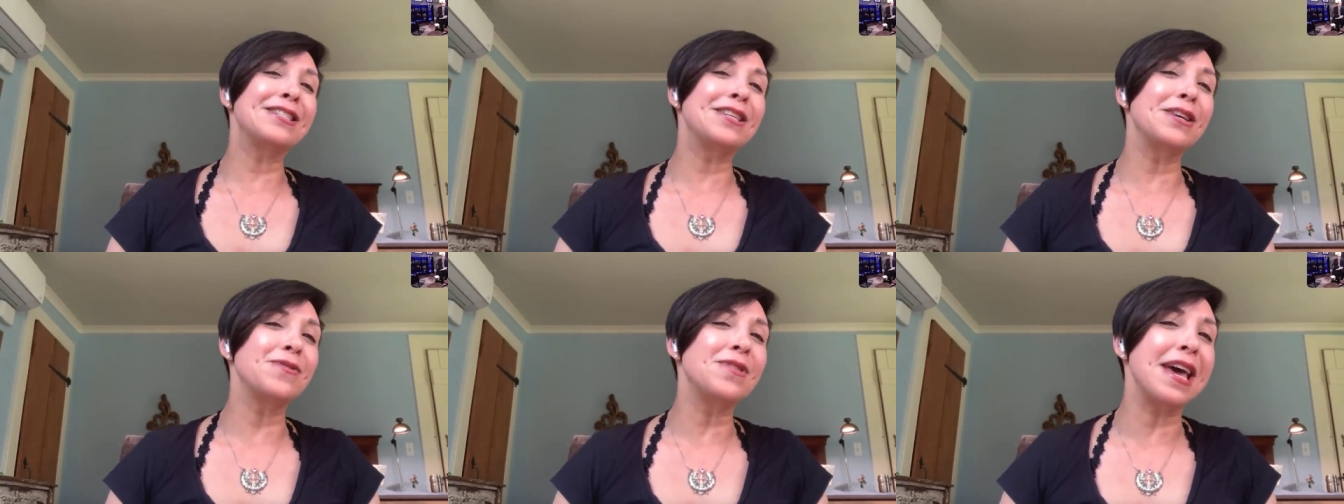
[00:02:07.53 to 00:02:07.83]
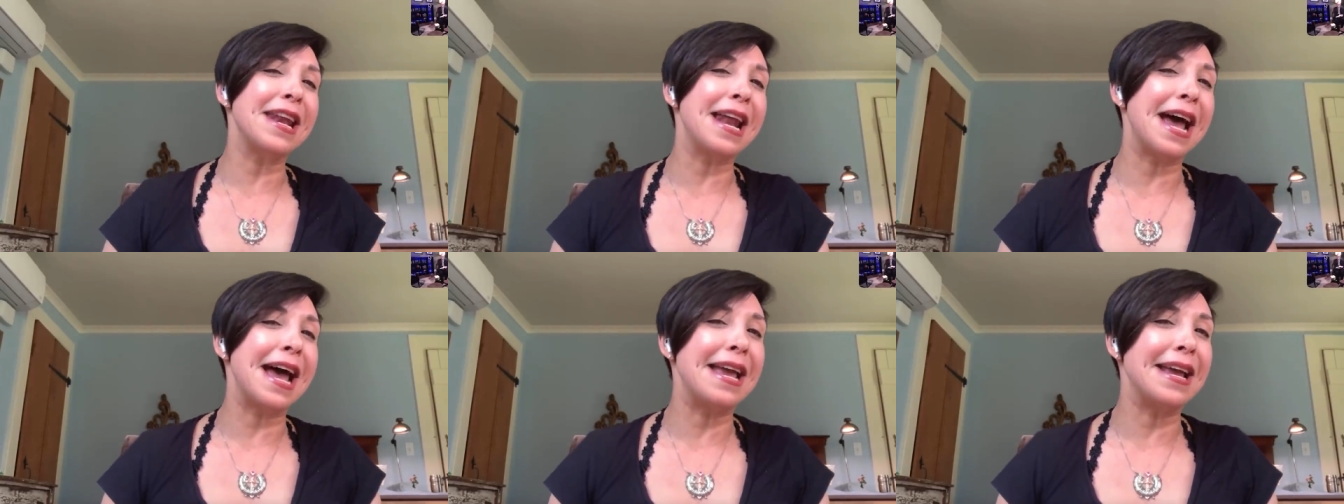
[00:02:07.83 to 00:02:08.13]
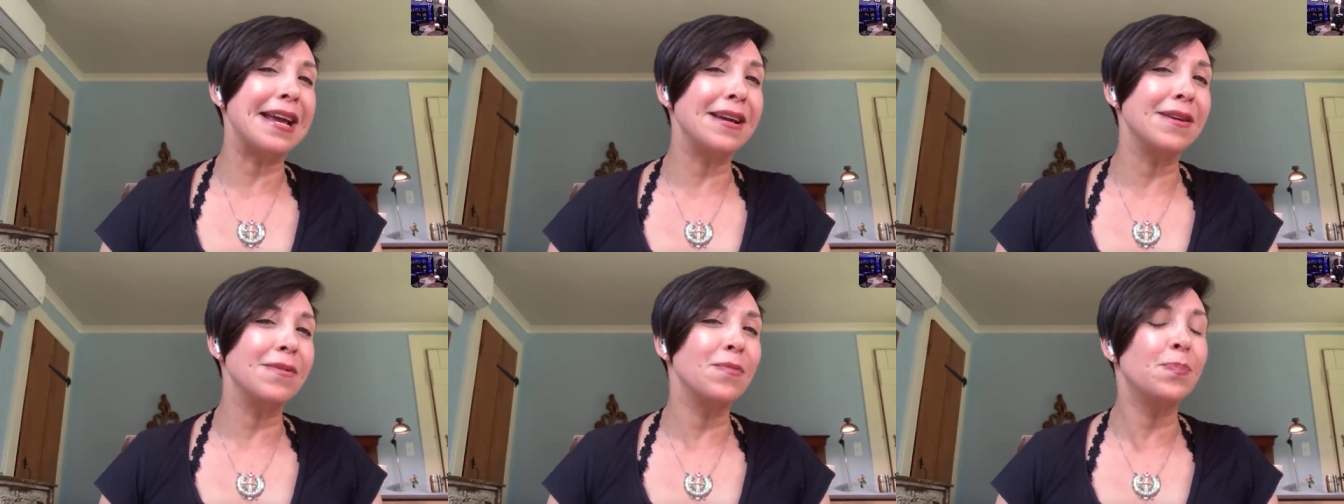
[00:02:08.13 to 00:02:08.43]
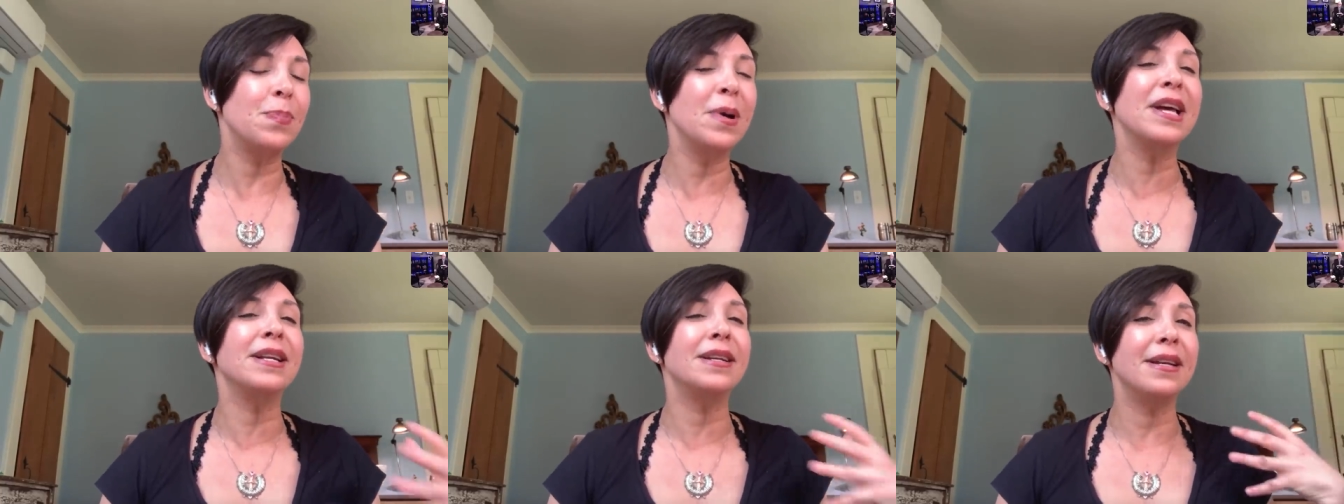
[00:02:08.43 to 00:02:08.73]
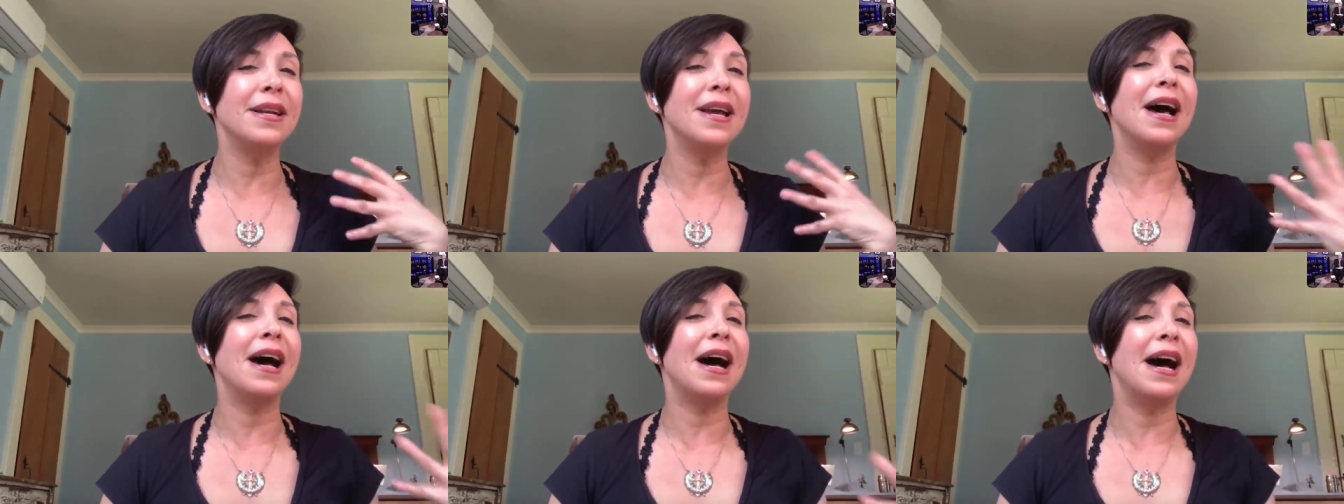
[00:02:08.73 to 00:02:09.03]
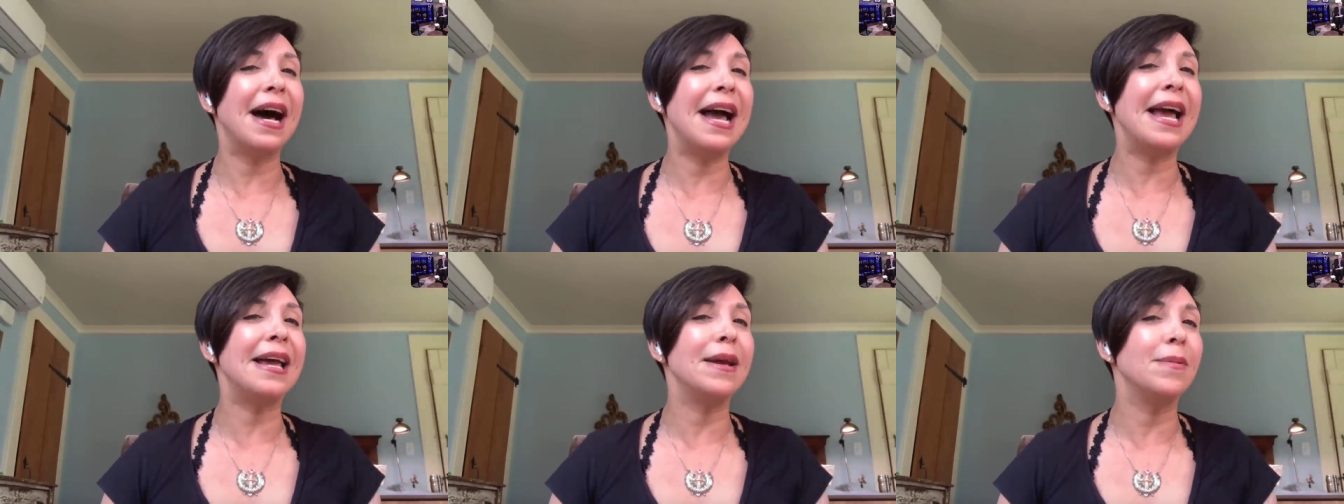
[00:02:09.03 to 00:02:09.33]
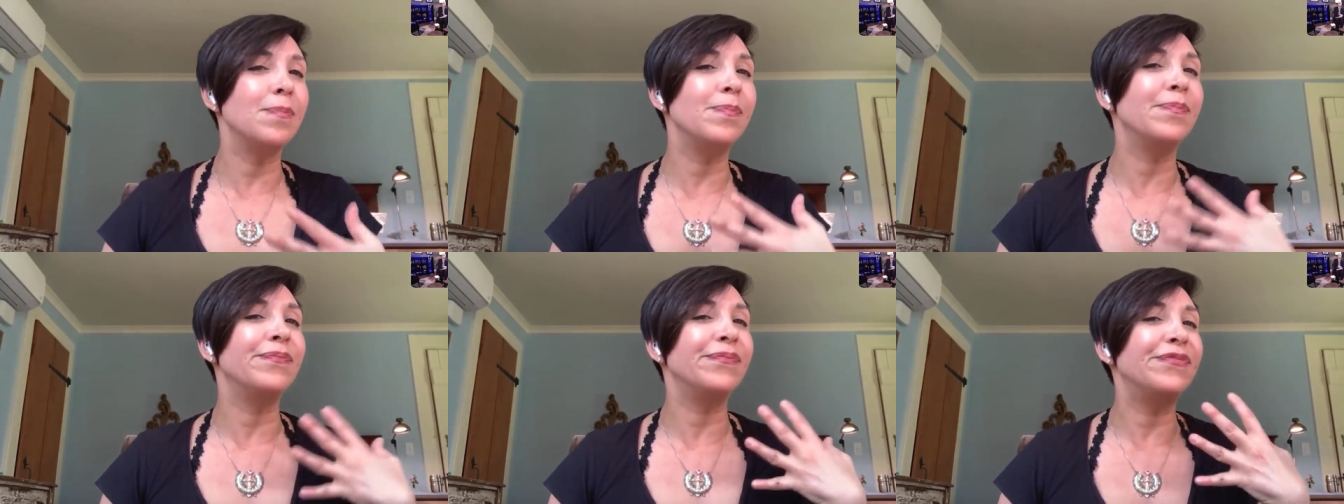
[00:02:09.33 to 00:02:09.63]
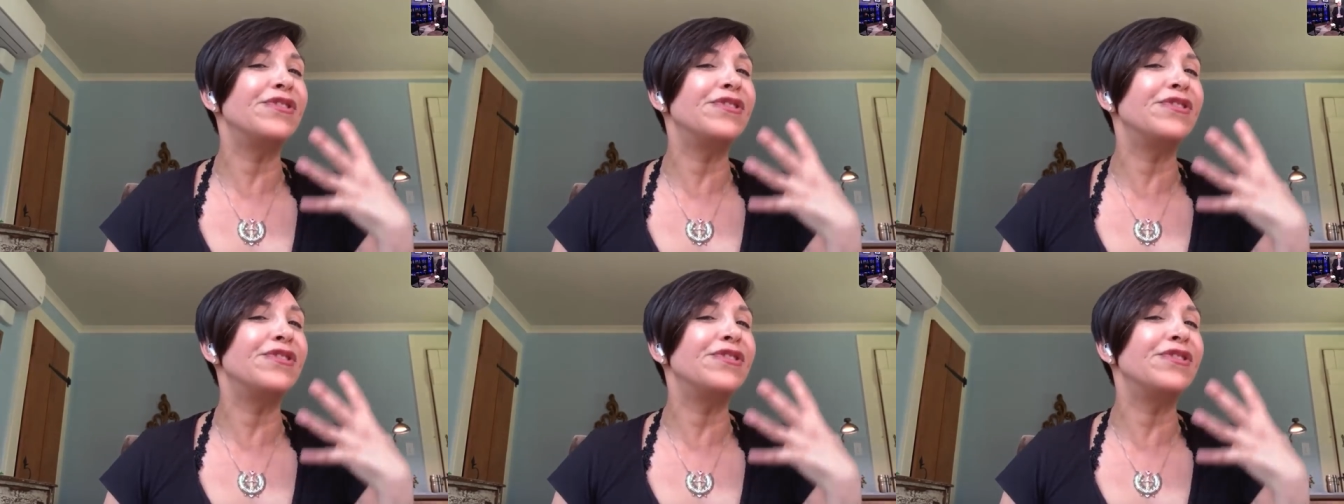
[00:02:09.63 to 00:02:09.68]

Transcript: so then I, but I,